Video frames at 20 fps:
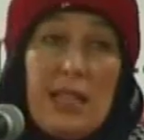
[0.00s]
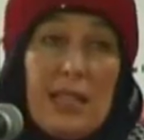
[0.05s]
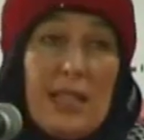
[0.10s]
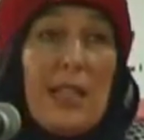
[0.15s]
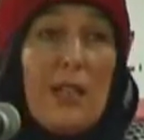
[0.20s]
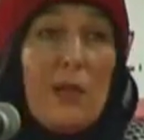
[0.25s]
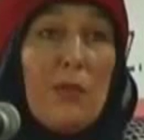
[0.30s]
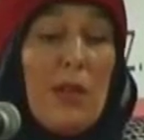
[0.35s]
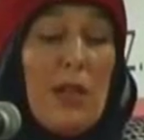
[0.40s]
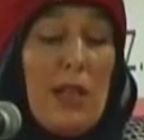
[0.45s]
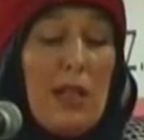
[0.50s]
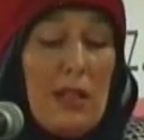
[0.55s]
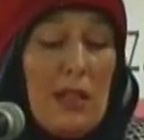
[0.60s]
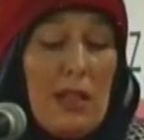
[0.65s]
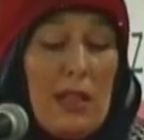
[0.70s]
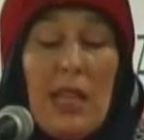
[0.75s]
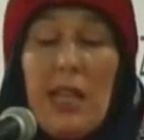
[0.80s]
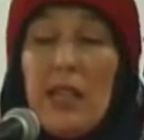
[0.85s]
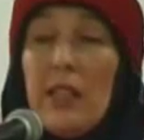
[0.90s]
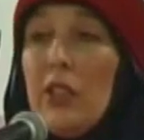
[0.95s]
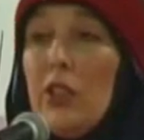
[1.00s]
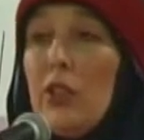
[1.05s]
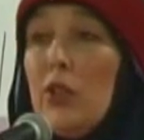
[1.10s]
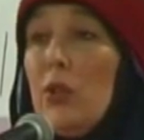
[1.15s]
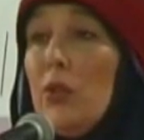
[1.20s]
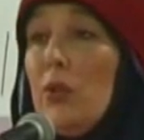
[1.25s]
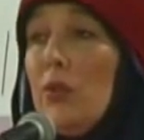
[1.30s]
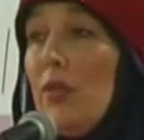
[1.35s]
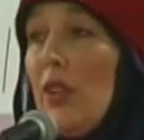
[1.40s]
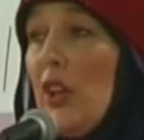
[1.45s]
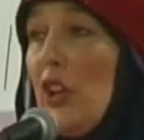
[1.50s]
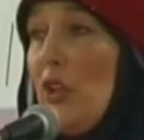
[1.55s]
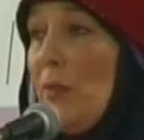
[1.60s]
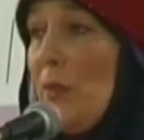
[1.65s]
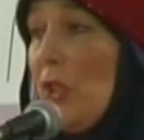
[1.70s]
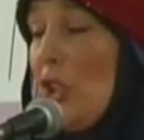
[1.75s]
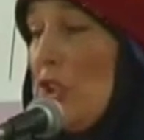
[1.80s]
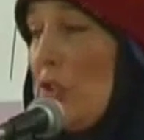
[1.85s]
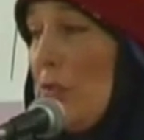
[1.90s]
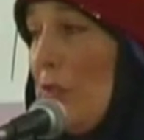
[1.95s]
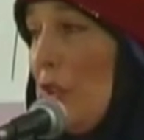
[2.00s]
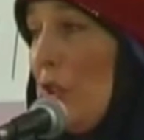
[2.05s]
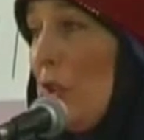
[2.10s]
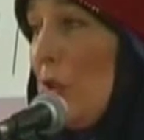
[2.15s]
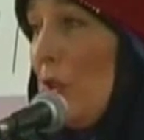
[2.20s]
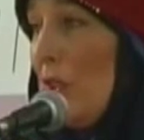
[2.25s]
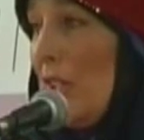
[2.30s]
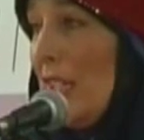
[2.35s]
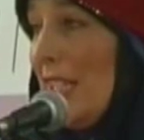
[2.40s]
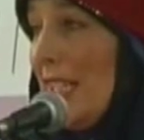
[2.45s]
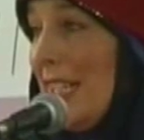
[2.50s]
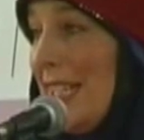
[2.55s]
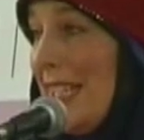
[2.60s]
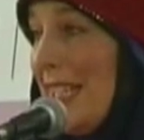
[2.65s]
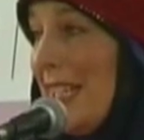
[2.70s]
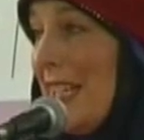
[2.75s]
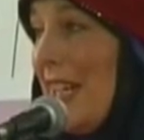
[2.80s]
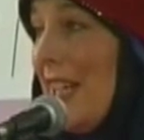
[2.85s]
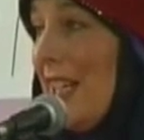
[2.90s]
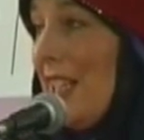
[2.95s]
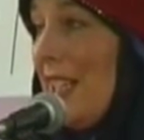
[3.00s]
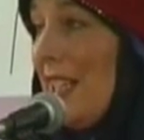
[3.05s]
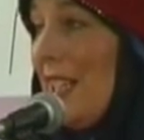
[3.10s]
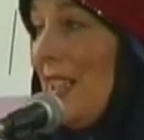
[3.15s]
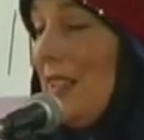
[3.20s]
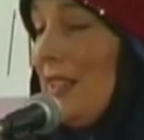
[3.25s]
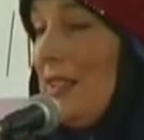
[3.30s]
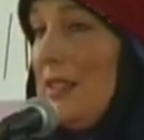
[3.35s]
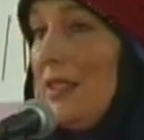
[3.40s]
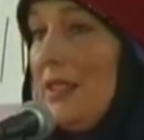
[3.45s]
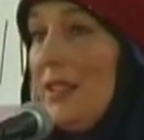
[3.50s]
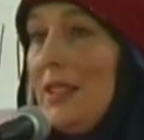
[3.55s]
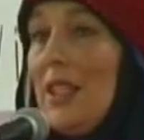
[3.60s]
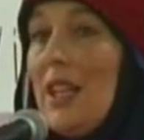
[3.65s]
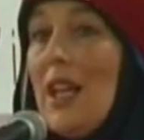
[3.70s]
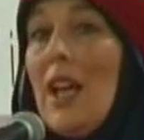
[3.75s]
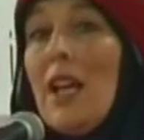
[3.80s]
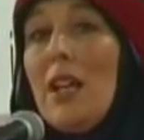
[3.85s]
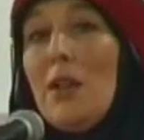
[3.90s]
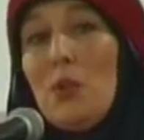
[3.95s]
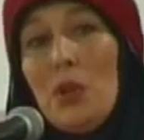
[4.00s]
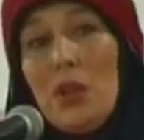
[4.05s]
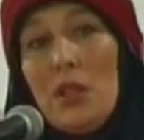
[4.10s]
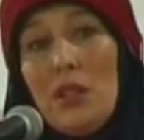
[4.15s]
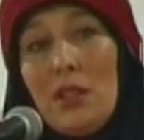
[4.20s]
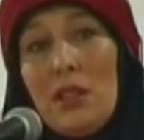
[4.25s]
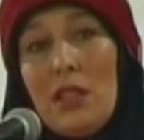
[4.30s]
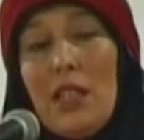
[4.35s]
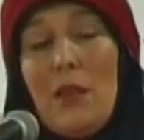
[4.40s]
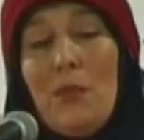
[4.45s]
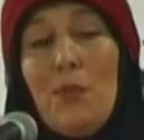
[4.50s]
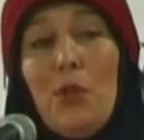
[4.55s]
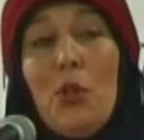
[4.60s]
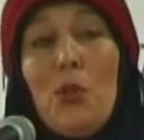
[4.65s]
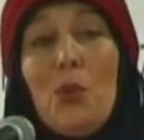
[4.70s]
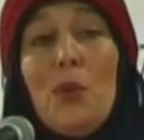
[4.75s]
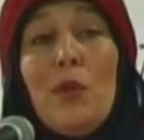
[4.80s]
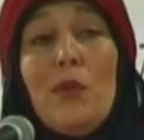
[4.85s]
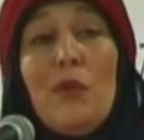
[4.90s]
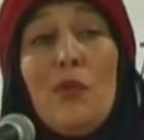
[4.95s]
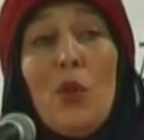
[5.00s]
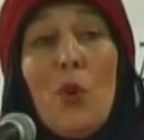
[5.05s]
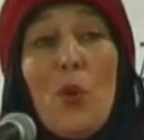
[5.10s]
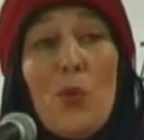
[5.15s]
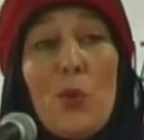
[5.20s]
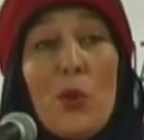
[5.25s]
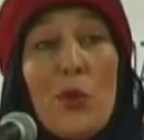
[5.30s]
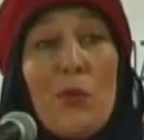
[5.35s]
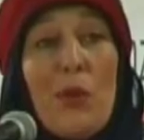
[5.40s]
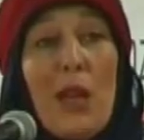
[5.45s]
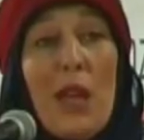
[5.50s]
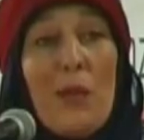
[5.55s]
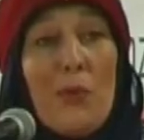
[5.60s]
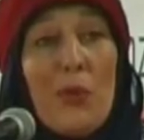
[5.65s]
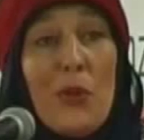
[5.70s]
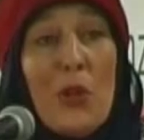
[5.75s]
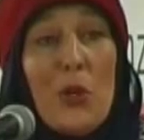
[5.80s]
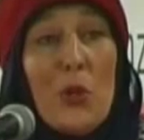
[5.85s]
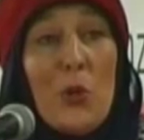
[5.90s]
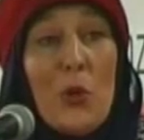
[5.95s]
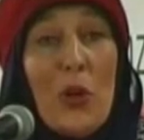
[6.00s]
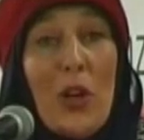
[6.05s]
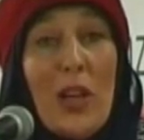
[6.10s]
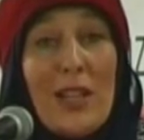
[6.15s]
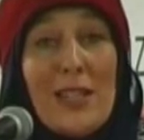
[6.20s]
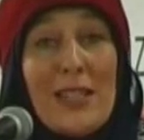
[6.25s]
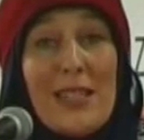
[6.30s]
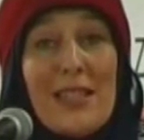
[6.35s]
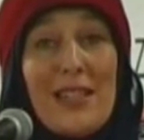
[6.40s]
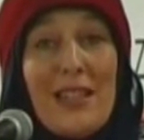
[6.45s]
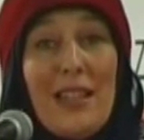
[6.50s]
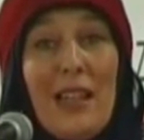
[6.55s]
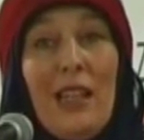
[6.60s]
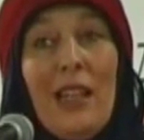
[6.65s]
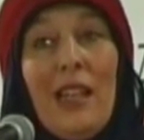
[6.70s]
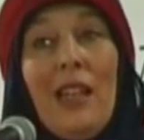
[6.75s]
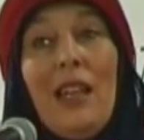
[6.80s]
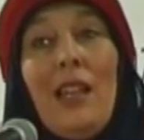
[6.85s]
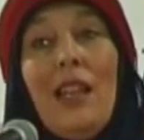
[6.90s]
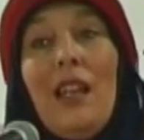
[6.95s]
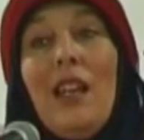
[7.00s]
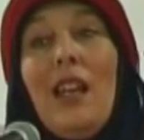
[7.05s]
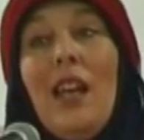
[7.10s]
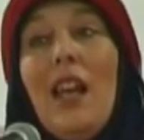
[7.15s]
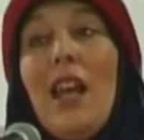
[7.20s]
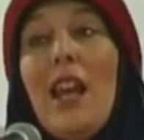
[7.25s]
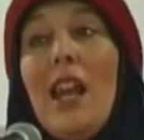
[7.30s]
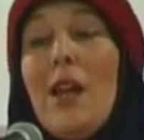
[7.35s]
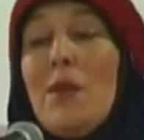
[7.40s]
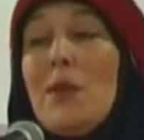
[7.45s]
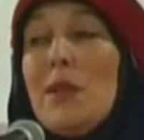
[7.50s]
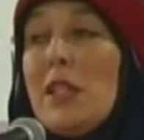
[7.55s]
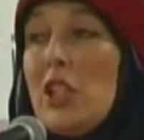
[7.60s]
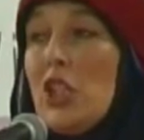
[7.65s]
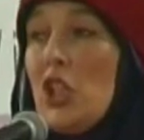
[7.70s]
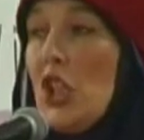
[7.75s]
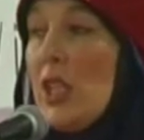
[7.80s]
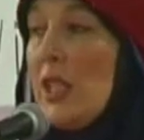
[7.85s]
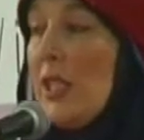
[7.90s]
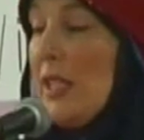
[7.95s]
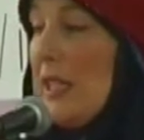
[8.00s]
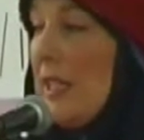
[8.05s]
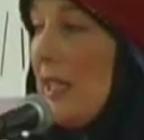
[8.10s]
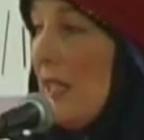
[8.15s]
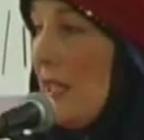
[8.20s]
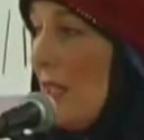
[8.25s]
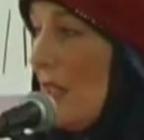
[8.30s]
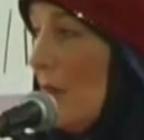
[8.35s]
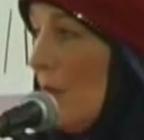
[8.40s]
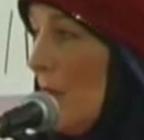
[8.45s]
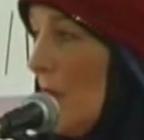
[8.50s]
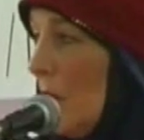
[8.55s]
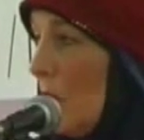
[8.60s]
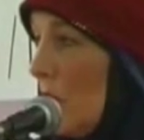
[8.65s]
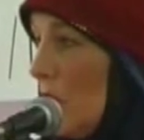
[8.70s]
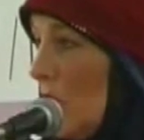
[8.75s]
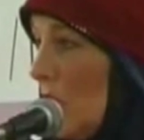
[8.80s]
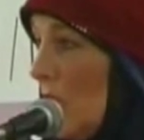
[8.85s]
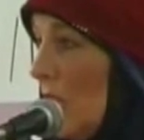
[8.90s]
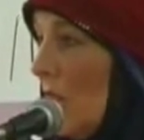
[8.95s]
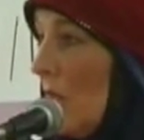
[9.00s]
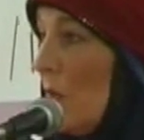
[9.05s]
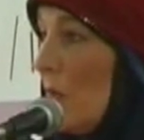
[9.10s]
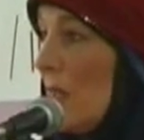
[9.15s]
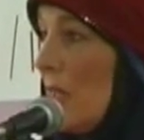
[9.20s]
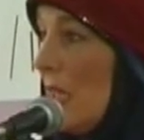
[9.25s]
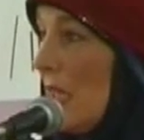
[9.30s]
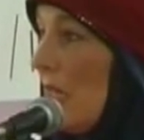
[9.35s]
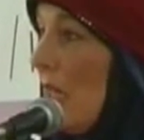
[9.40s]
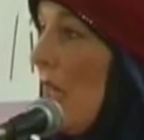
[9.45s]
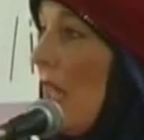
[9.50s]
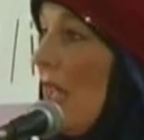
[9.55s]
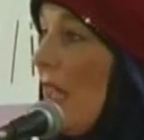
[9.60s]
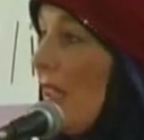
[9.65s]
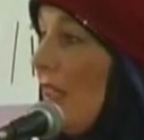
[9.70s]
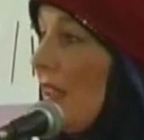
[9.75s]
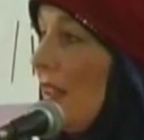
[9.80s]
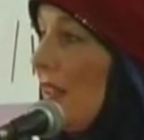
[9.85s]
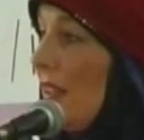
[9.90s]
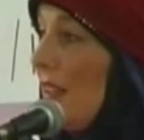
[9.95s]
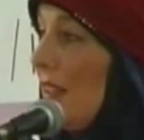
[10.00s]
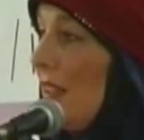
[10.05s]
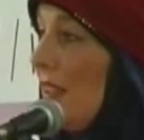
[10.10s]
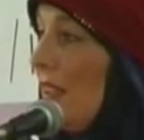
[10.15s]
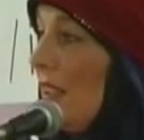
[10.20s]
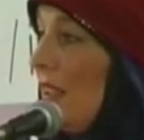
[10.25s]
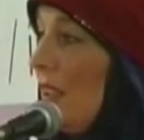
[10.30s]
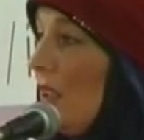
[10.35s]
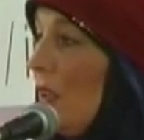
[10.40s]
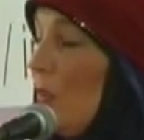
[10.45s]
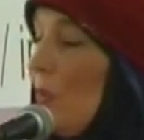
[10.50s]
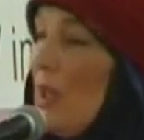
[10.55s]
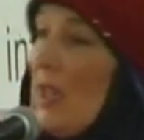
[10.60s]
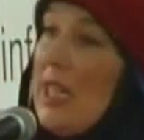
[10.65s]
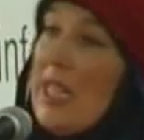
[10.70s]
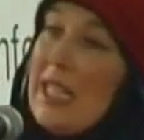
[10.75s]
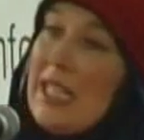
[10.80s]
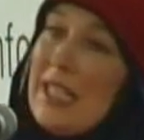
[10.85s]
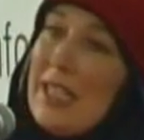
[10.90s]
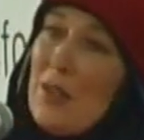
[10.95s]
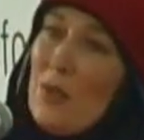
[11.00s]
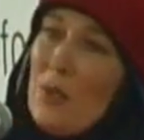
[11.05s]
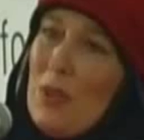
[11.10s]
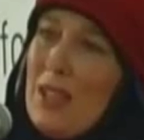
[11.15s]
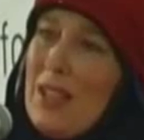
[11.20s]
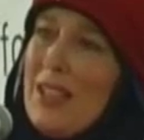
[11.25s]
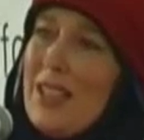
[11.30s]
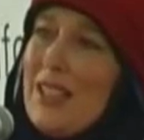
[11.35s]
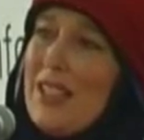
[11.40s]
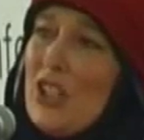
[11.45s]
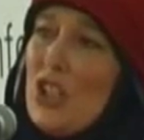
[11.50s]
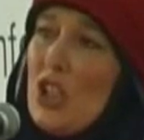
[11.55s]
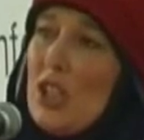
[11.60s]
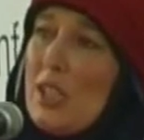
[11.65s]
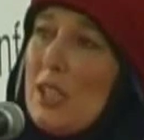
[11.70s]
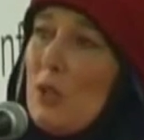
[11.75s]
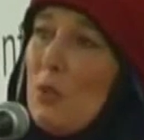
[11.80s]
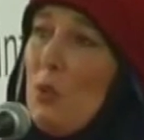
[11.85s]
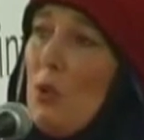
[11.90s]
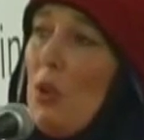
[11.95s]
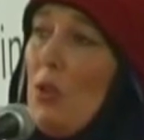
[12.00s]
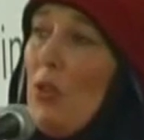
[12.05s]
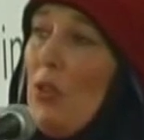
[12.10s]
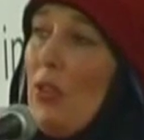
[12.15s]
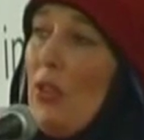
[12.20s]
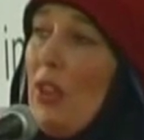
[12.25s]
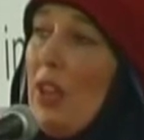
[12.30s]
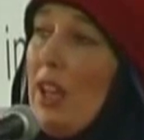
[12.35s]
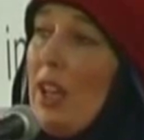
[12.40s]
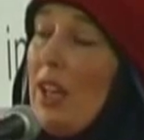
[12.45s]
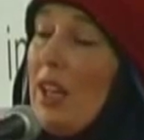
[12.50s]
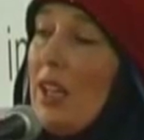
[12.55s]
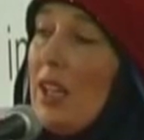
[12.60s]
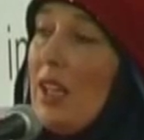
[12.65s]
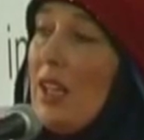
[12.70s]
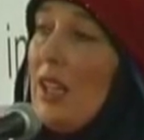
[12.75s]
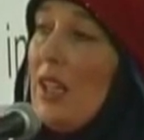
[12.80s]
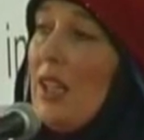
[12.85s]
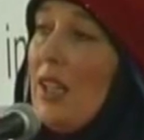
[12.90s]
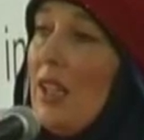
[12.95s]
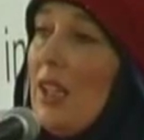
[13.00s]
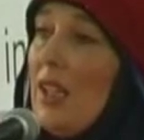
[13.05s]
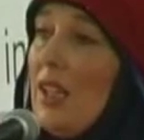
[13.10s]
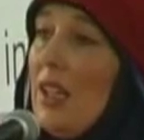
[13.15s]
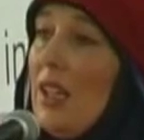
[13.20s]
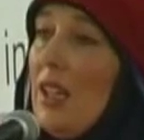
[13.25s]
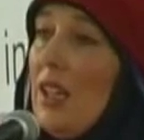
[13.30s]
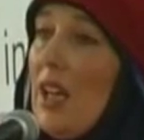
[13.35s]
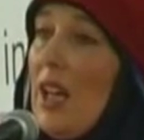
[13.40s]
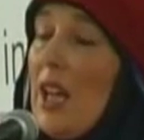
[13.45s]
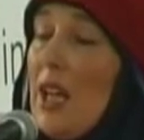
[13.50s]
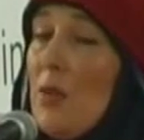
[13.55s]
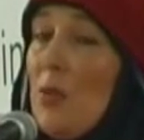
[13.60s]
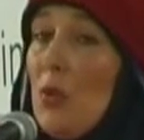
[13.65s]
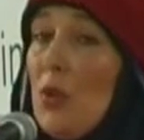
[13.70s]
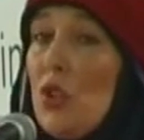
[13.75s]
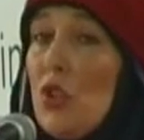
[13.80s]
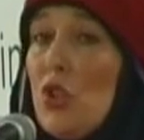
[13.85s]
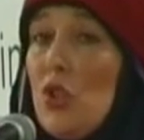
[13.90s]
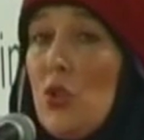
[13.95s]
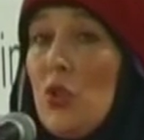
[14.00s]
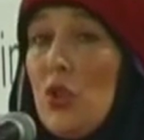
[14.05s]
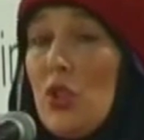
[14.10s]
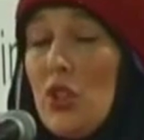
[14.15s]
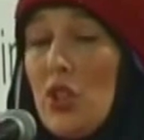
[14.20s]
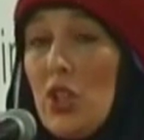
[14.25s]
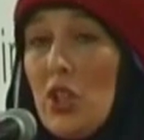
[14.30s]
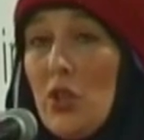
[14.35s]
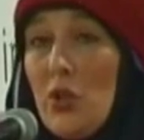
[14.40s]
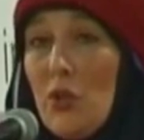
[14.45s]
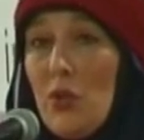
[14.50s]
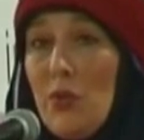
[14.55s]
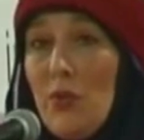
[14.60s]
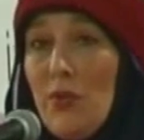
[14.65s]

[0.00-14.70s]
said, well, thank you very much for your understanding. I will keep you informed with my progress. And I was just about to close the line when he said, well, there's just one thing I want you to know.